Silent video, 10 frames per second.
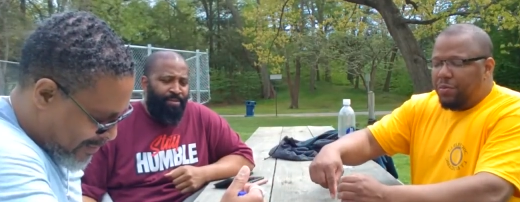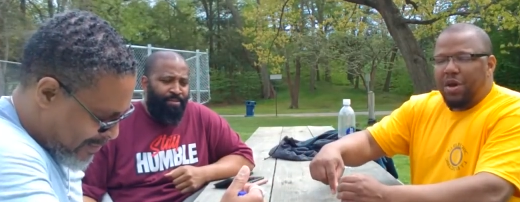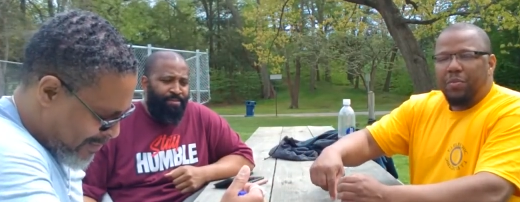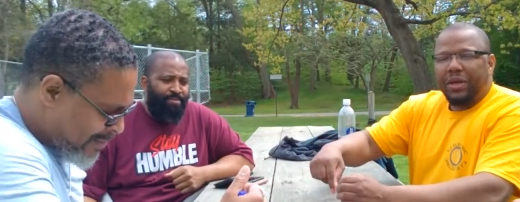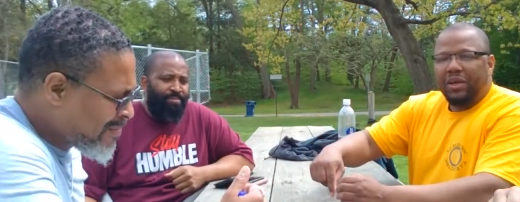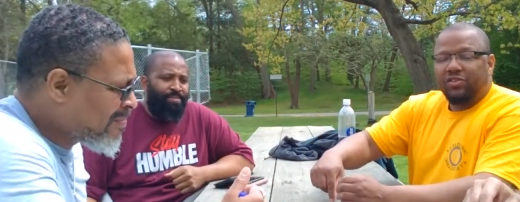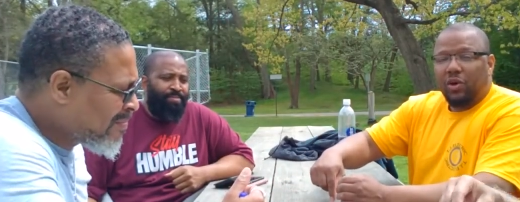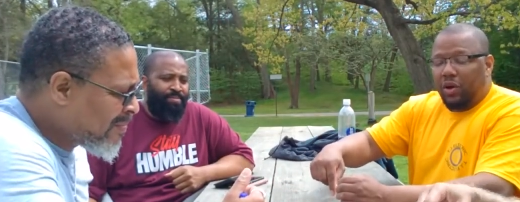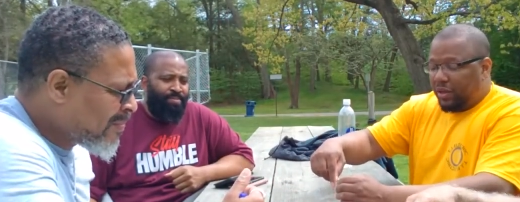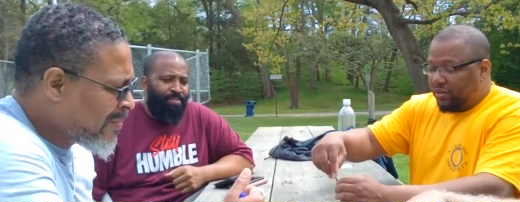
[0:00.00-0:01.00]
Speaker 1: to remember,
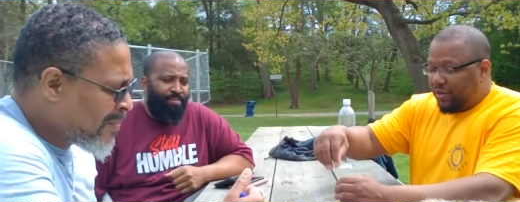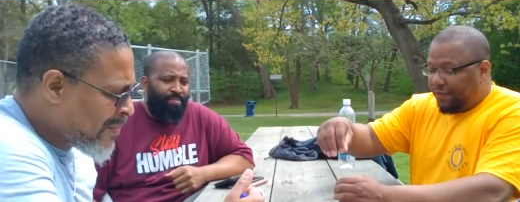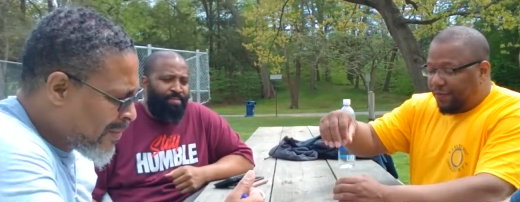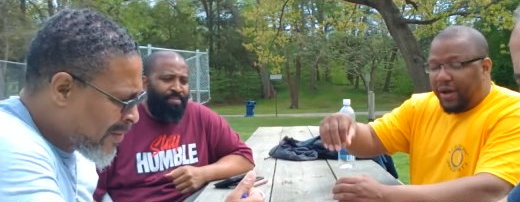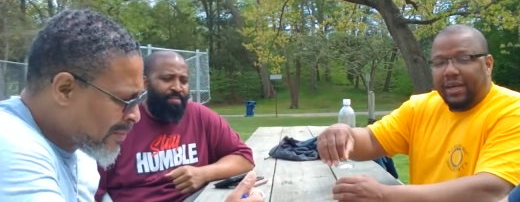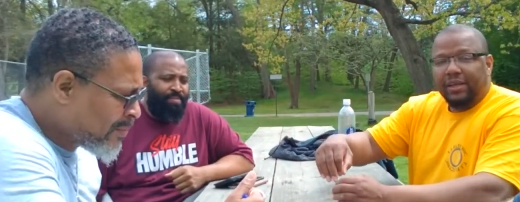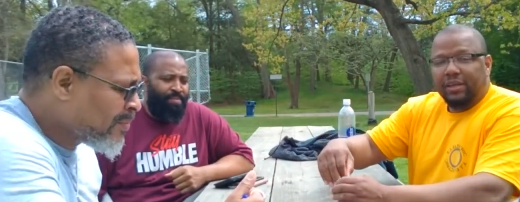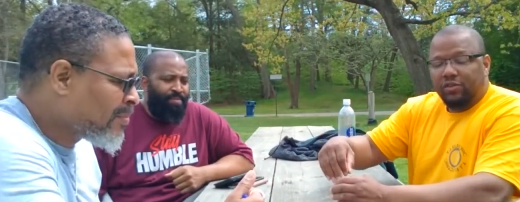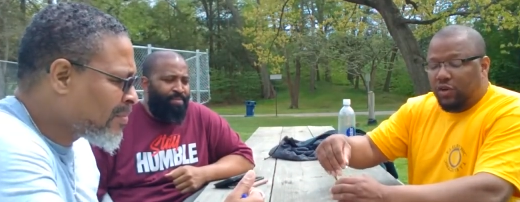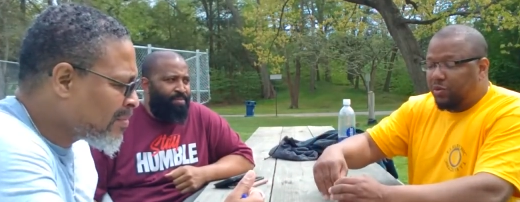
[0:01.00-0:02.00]
Esau is a
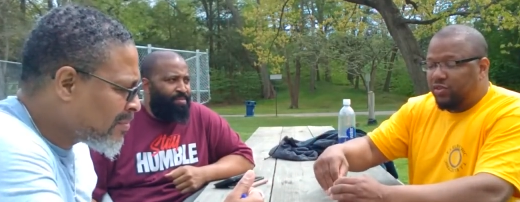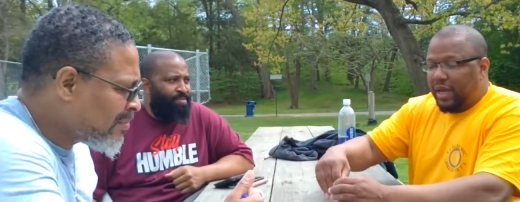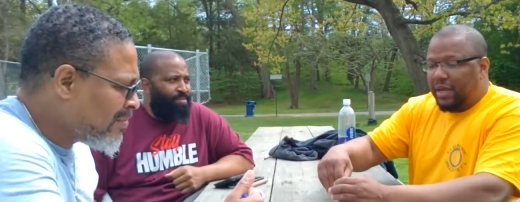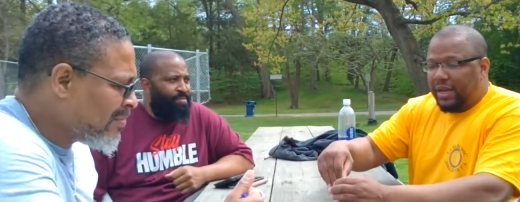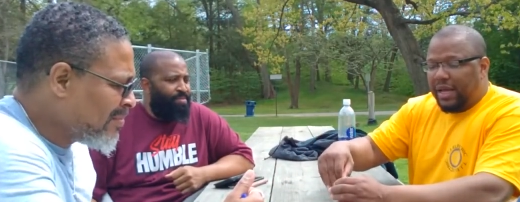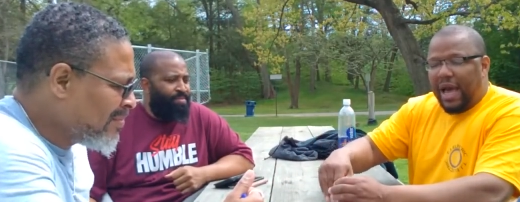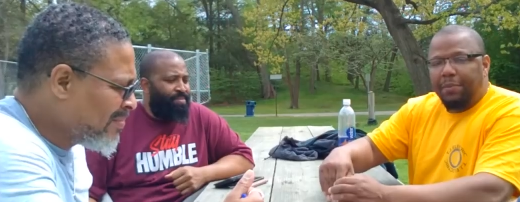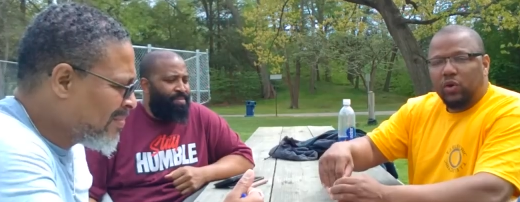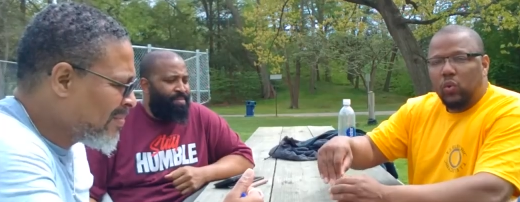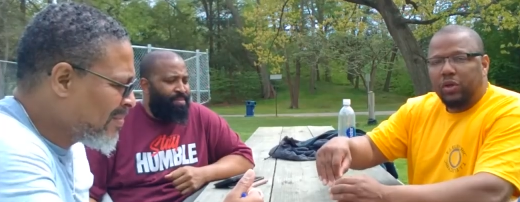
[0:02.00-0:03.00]
fucking, the scripture saying
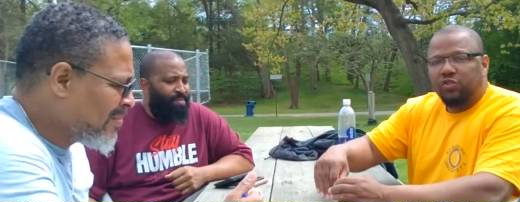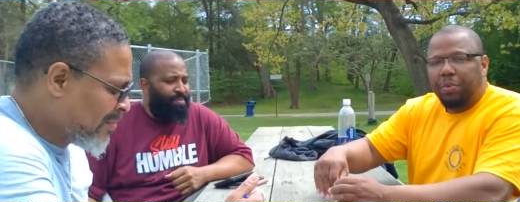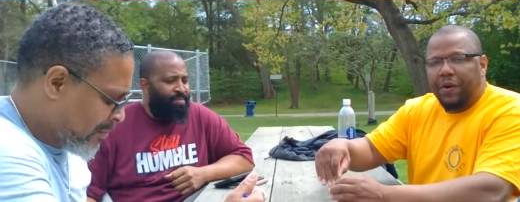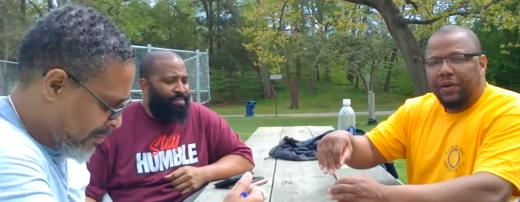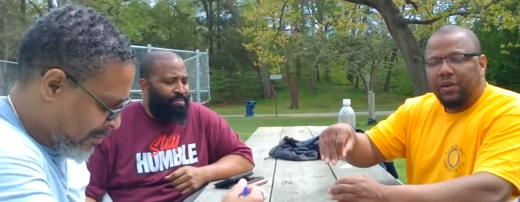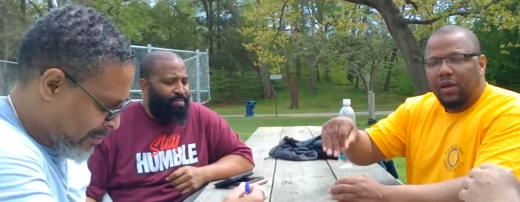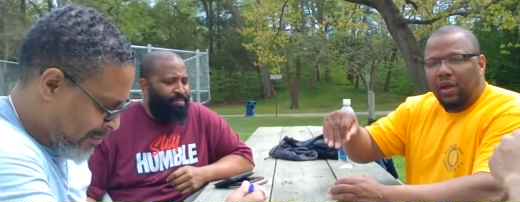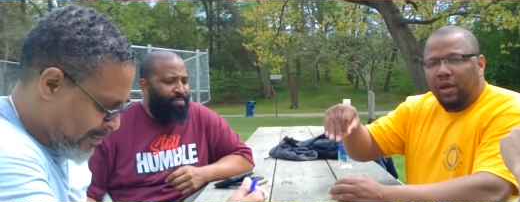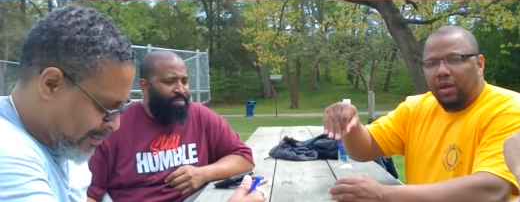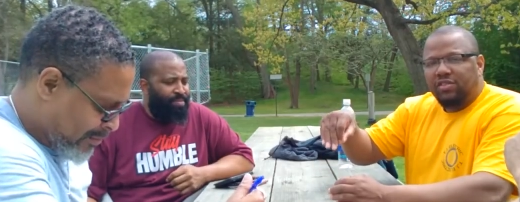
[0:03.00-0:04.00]
Habakkuk, his spirit
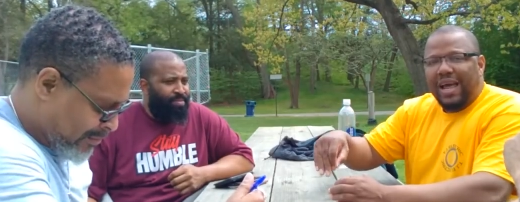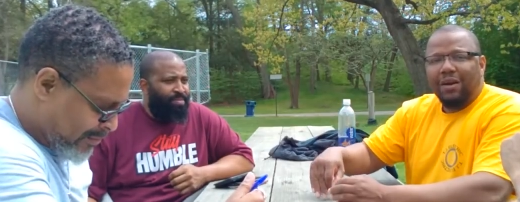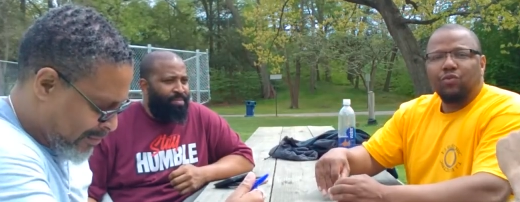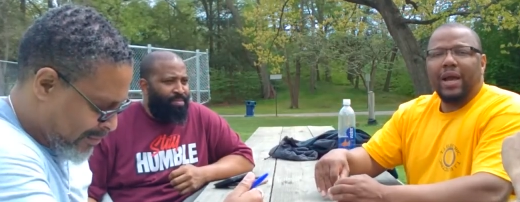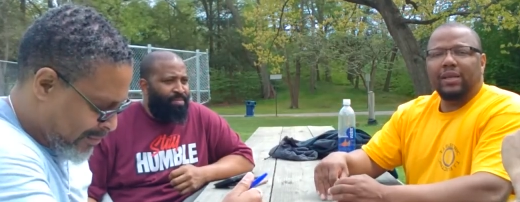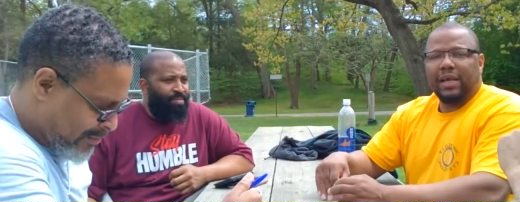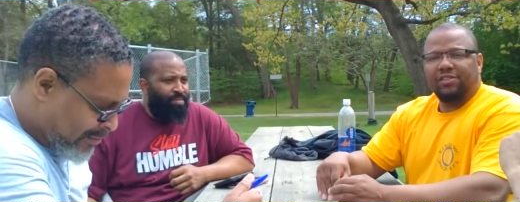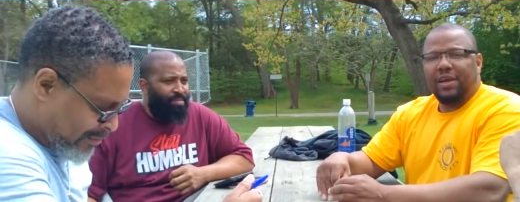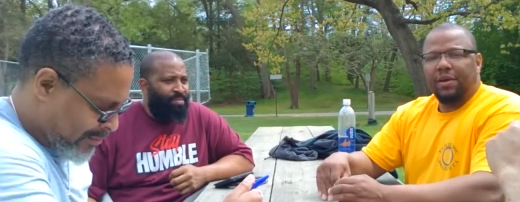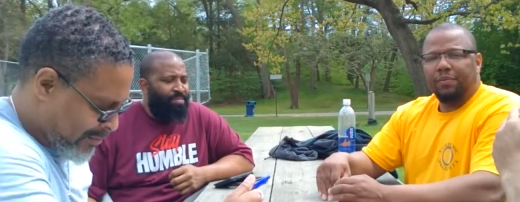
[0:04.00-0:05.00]
is not right
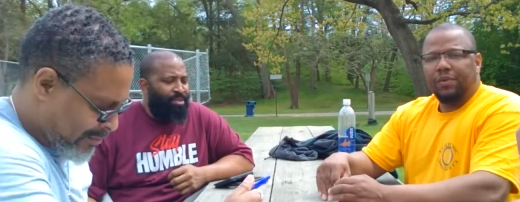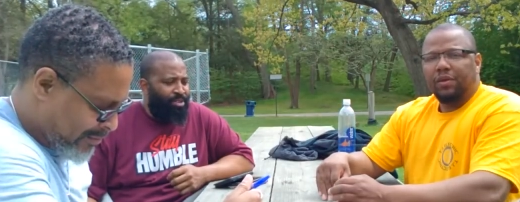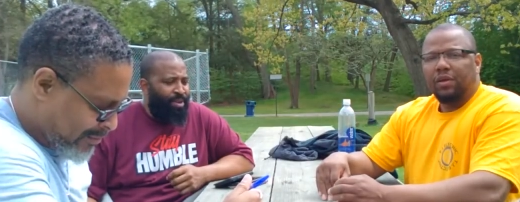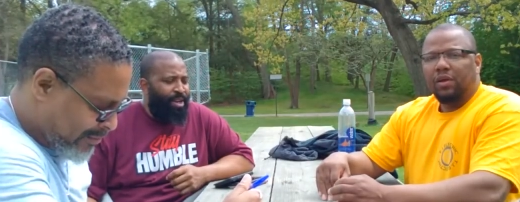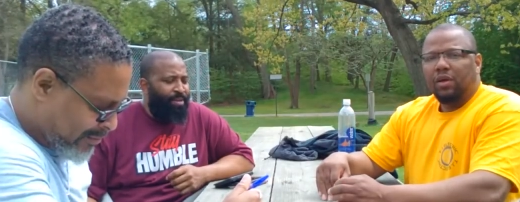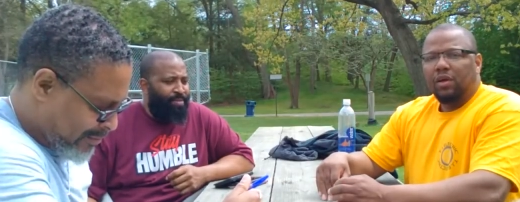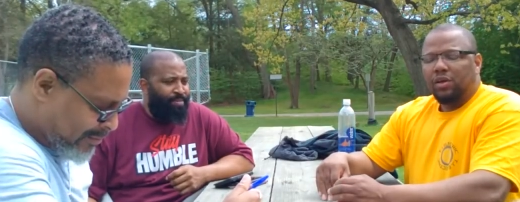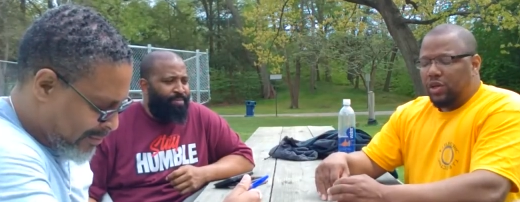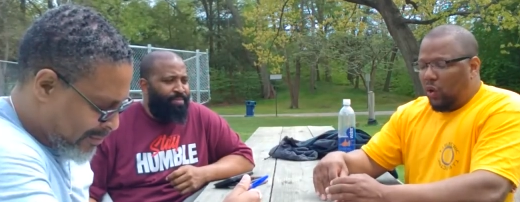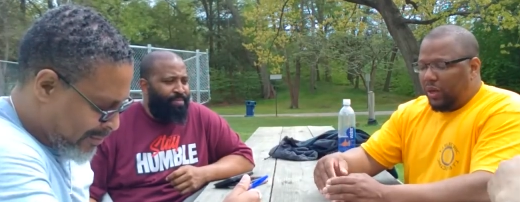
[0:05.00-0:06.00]
that's yeah. in him.
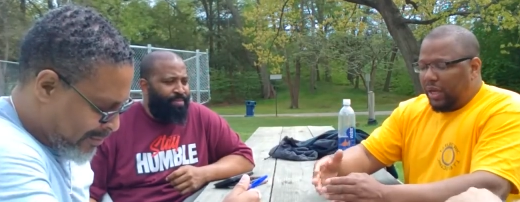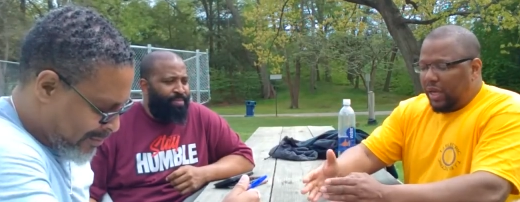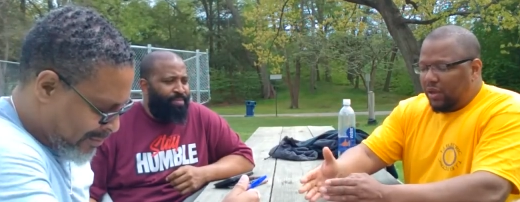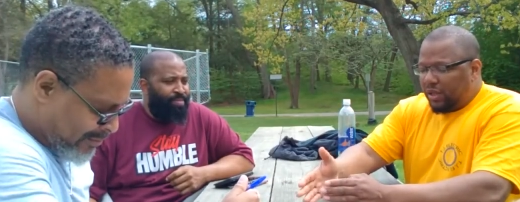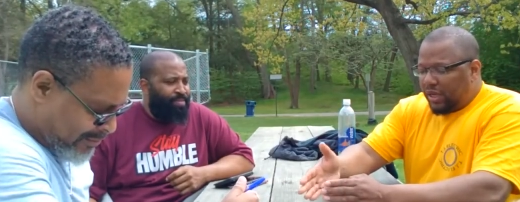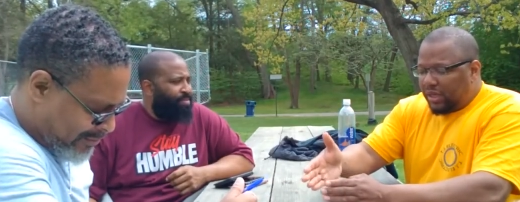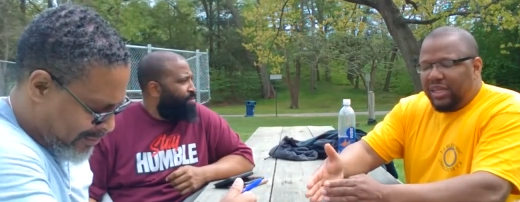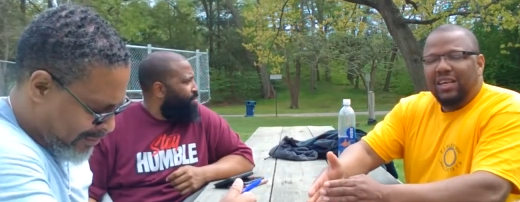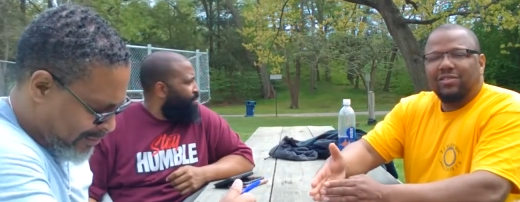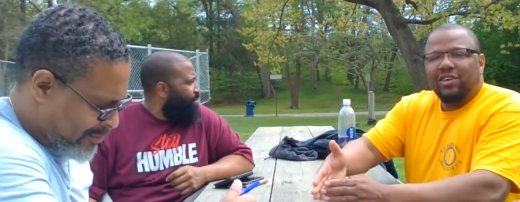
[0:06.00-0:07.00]
Yeah. You know, and it, the
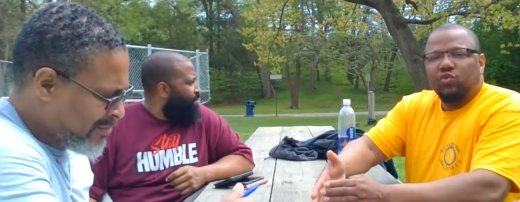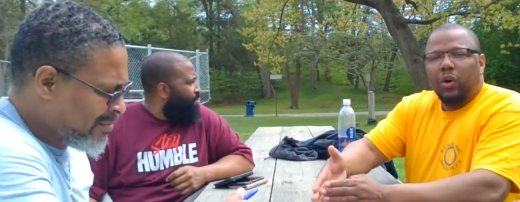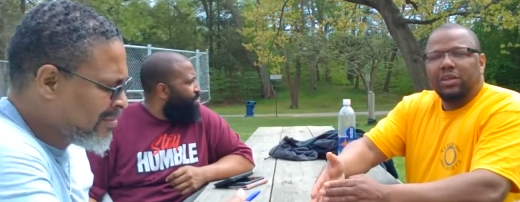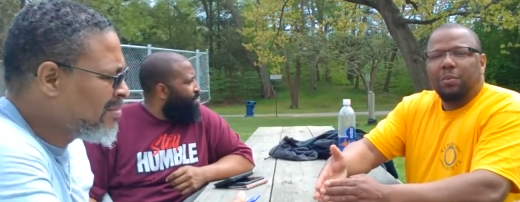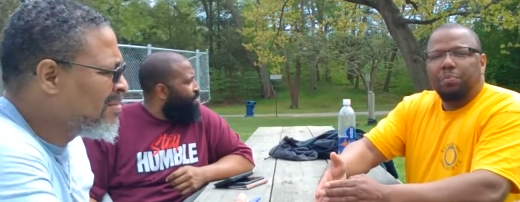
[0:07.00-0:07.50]
elites just want it